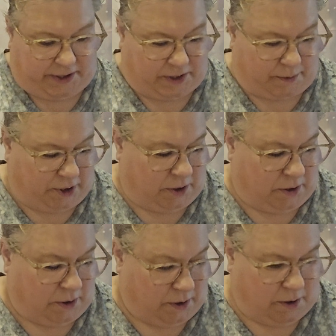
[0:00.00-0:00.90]
to me.
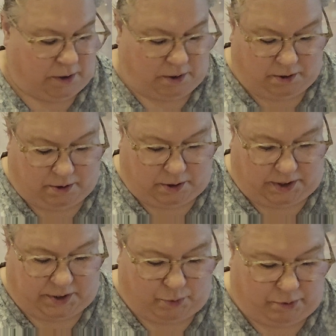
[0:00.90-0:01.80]
Like
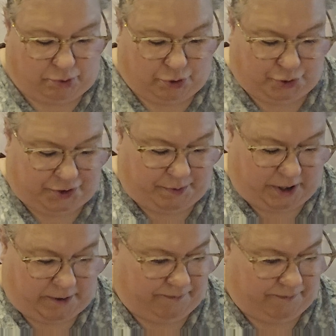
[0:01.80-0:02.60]
someone bruised me.